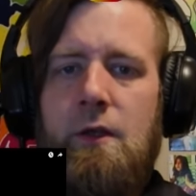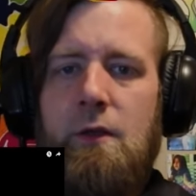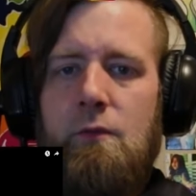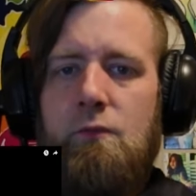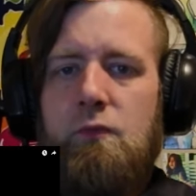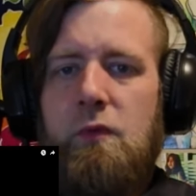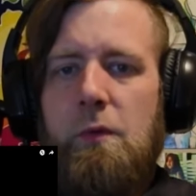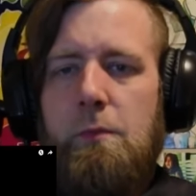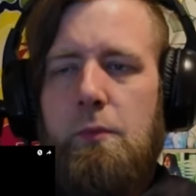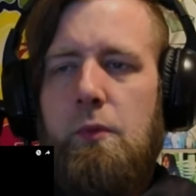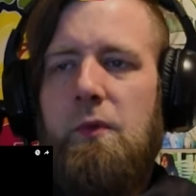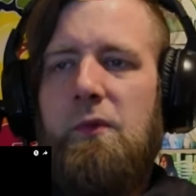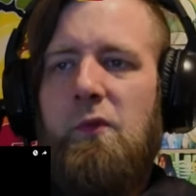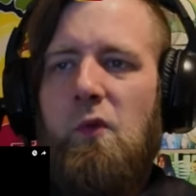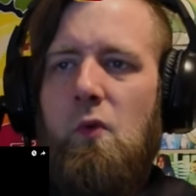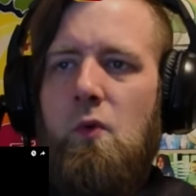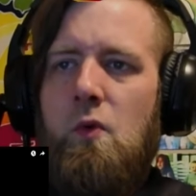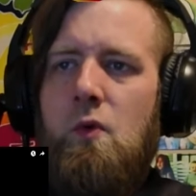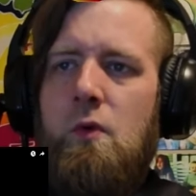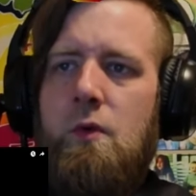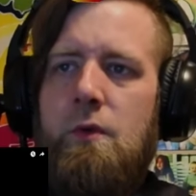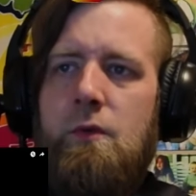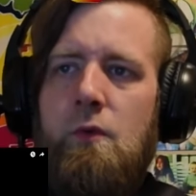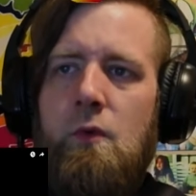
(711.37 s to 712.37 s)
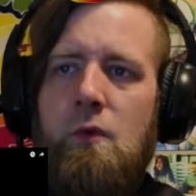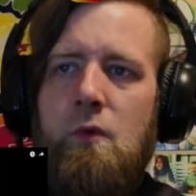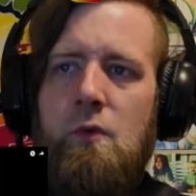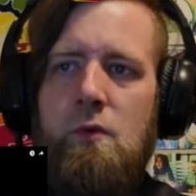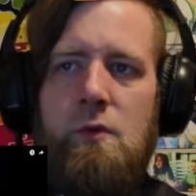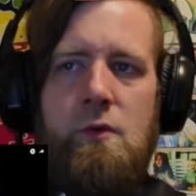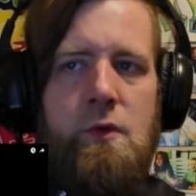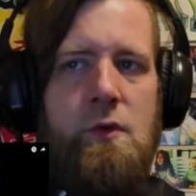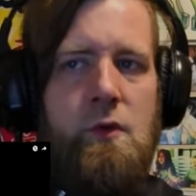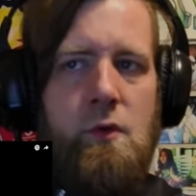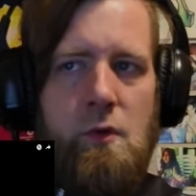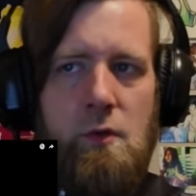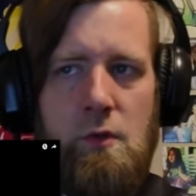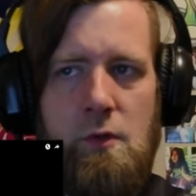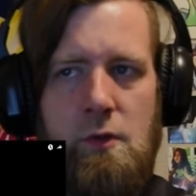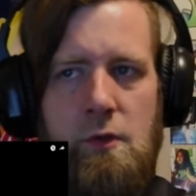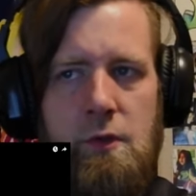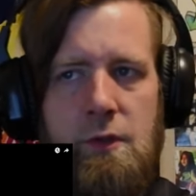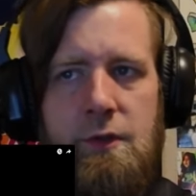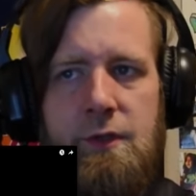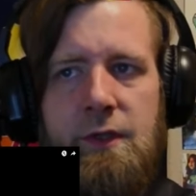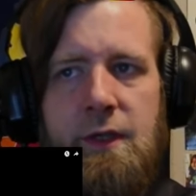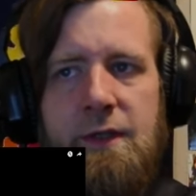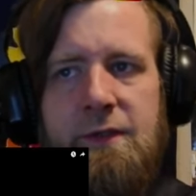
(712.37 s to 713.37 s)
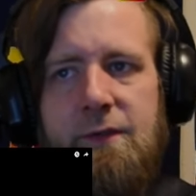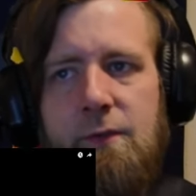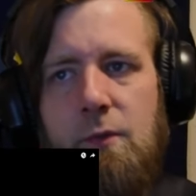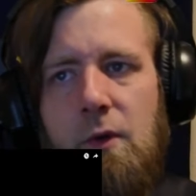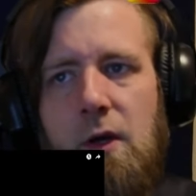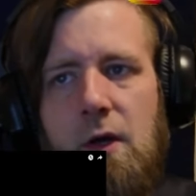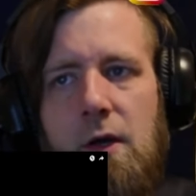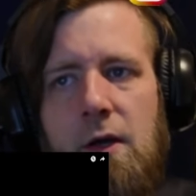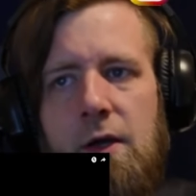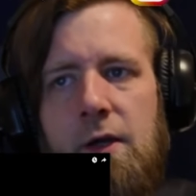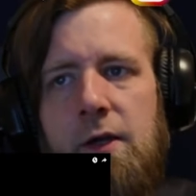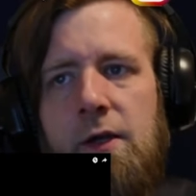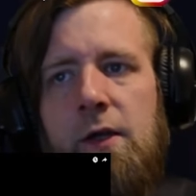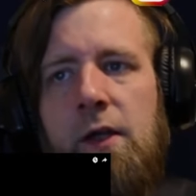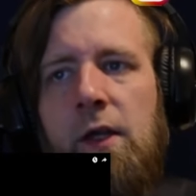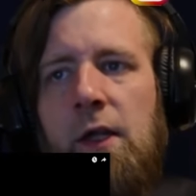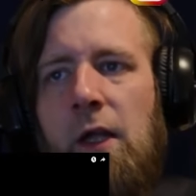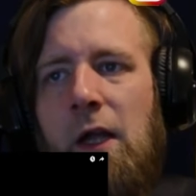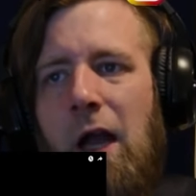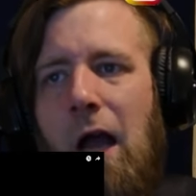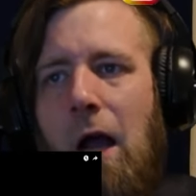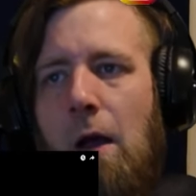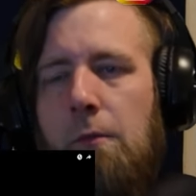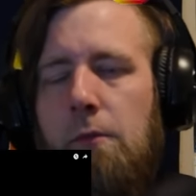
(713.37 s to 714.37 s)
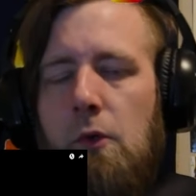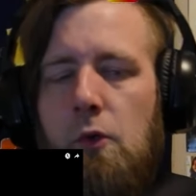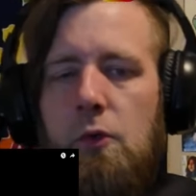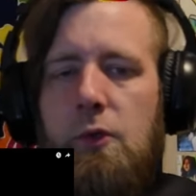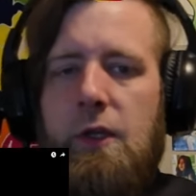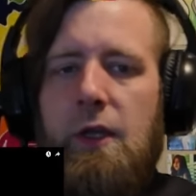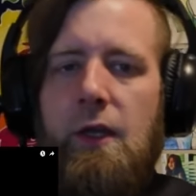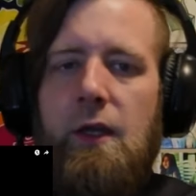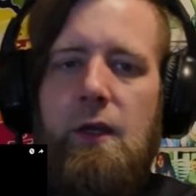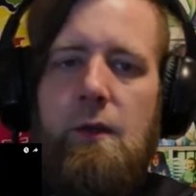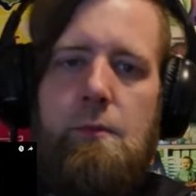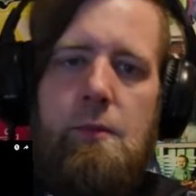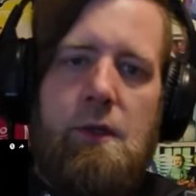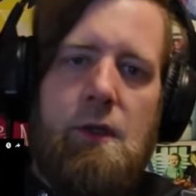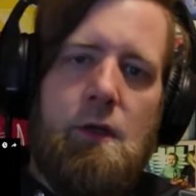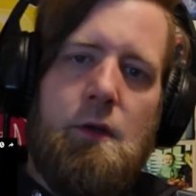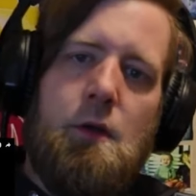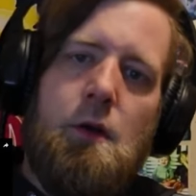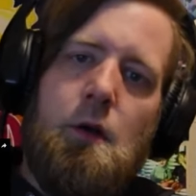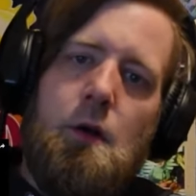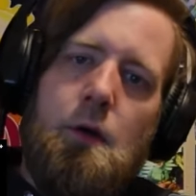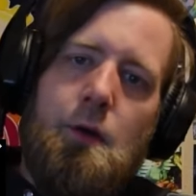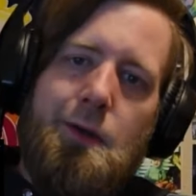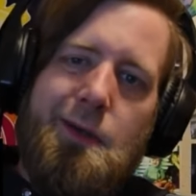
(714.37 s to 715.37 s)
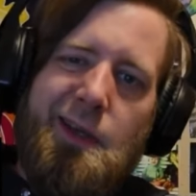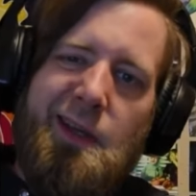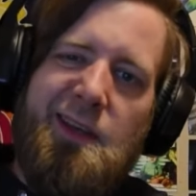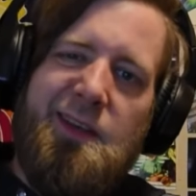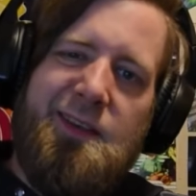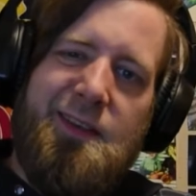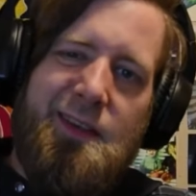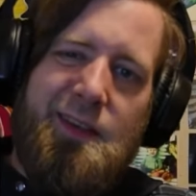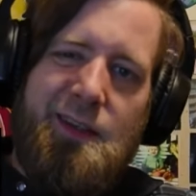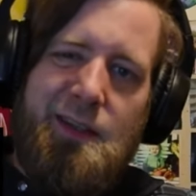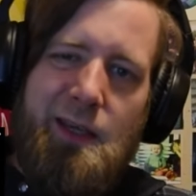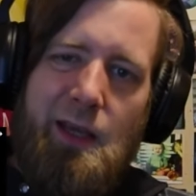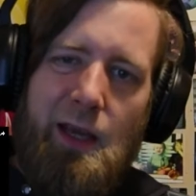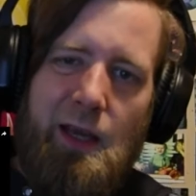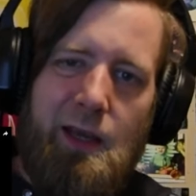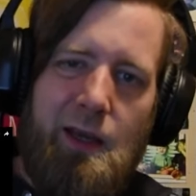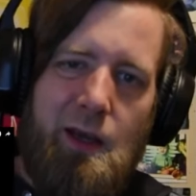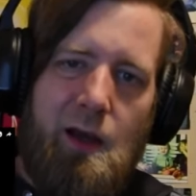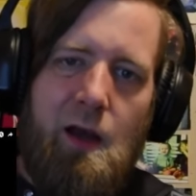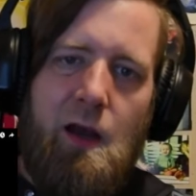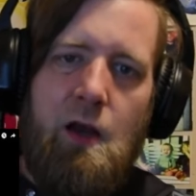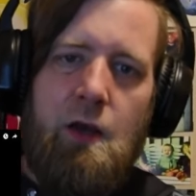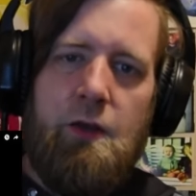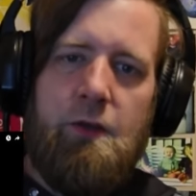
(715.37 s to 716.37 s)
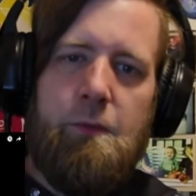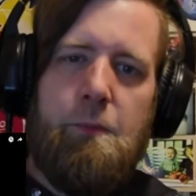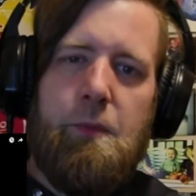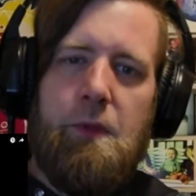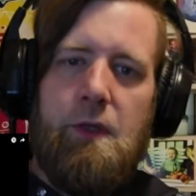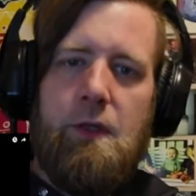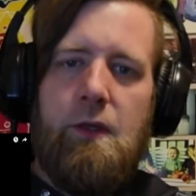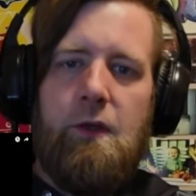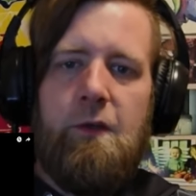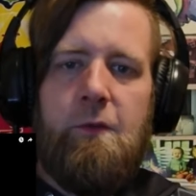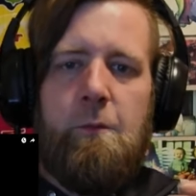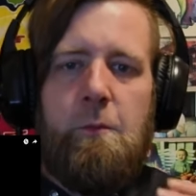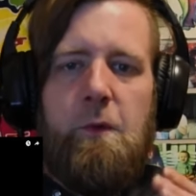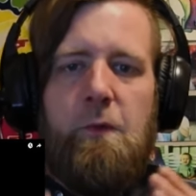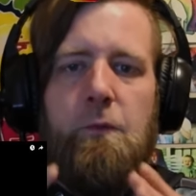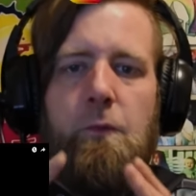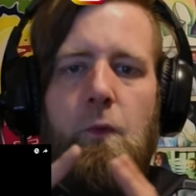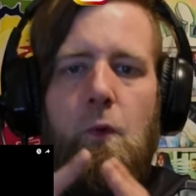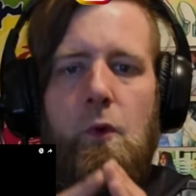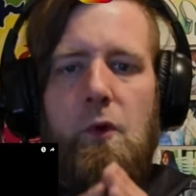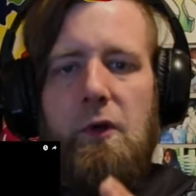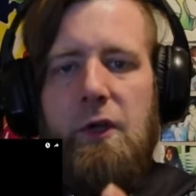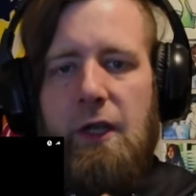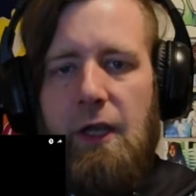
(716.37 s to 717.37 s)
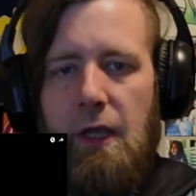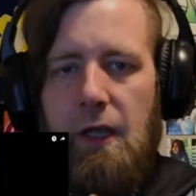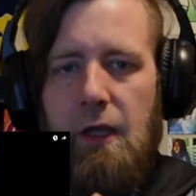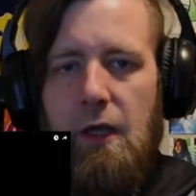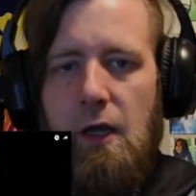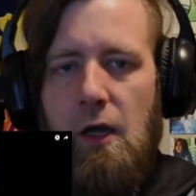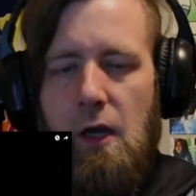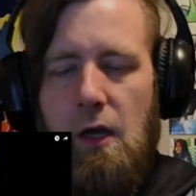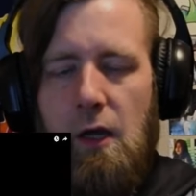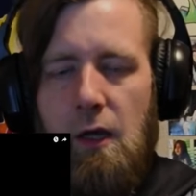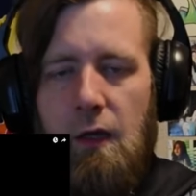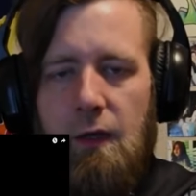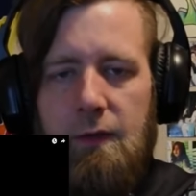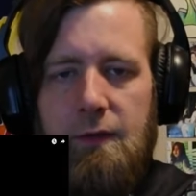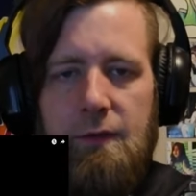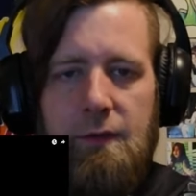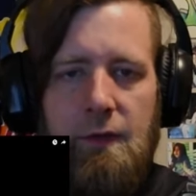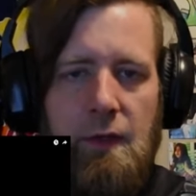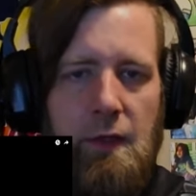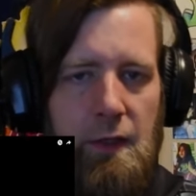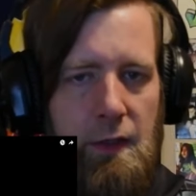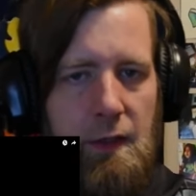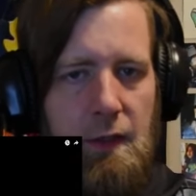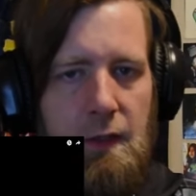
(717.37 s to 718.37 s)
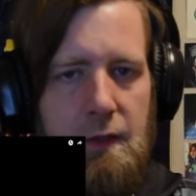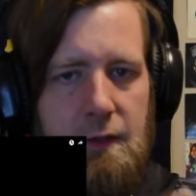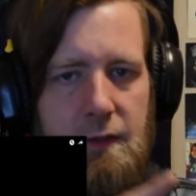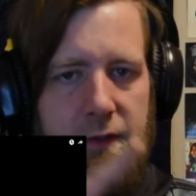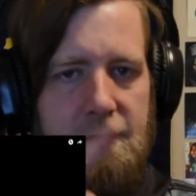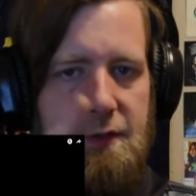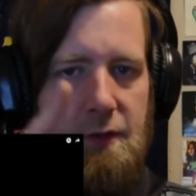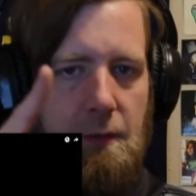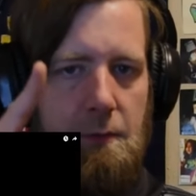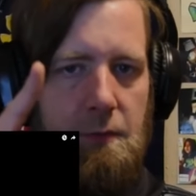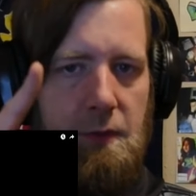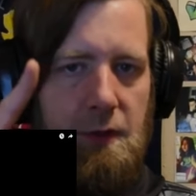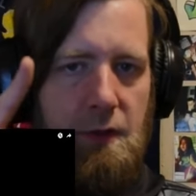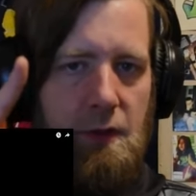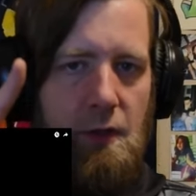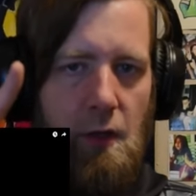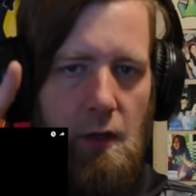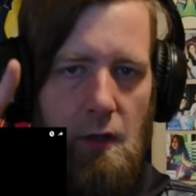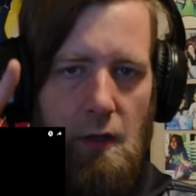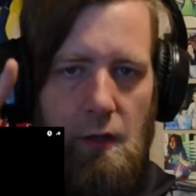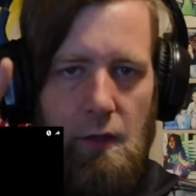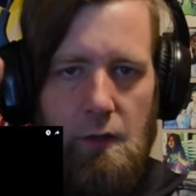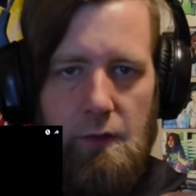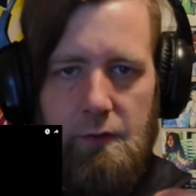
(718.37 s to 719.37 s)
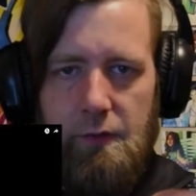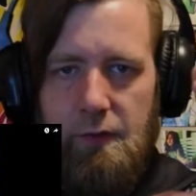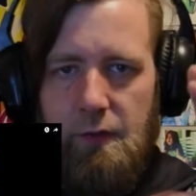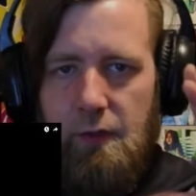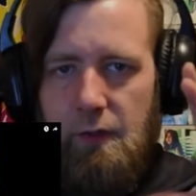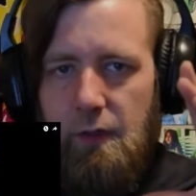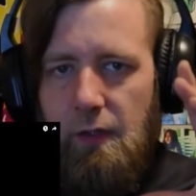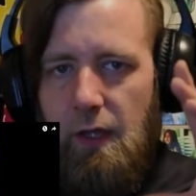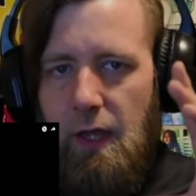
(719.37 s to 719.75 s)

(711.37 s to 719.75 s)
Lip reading: It ripples on and on and on. And that's why I'm okay being called Casey Chaos, because before chaos, there's something called the